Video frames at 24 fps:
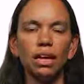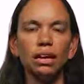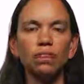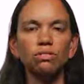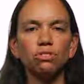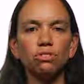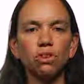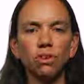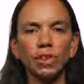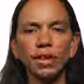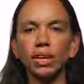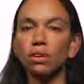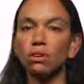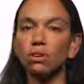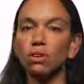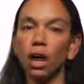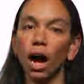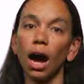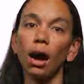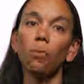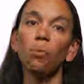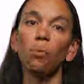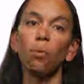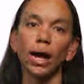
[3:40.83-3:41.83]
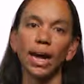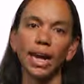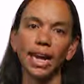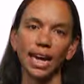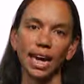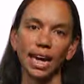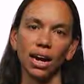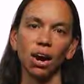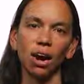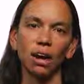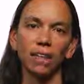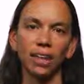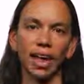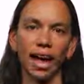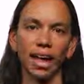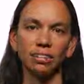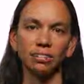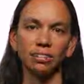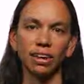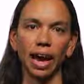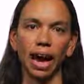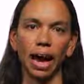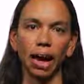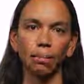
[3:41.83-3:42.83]
so that you're not waiting on that
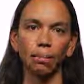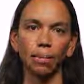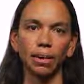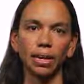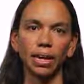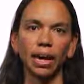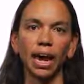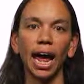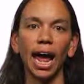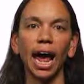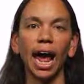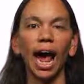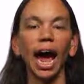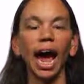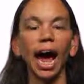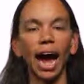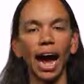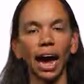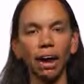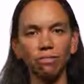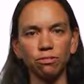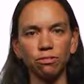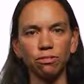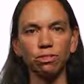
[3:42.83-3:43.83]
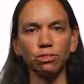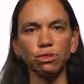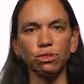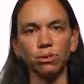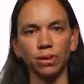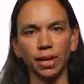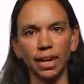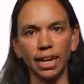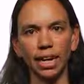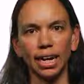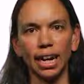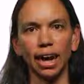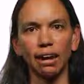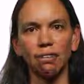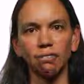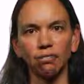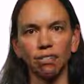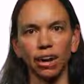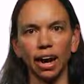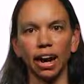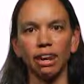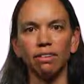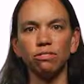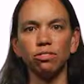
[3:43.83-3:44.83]
to happen after you hit
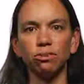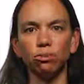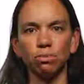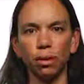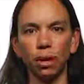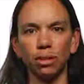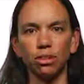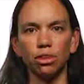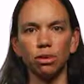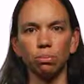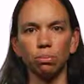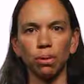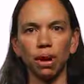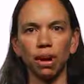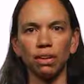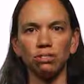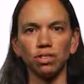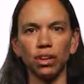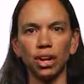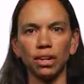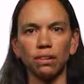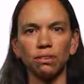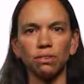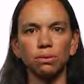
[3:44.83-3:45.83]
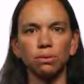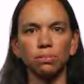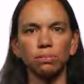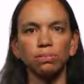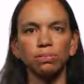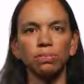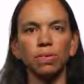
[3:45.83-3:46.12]
F5 to run your project.